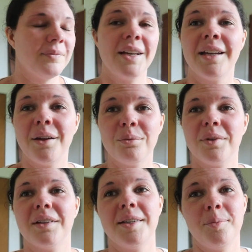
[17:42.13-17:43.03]
And I
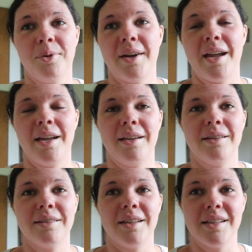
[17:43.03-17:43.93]
really pray
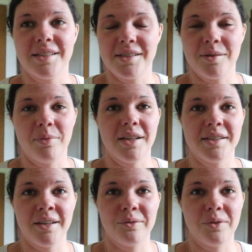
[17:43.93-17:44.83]
that this is a
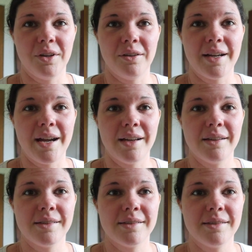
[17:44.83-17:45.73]
blessing for you
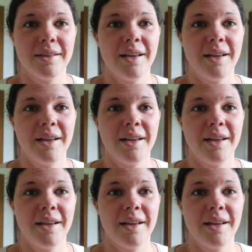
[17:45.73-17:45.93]
guys.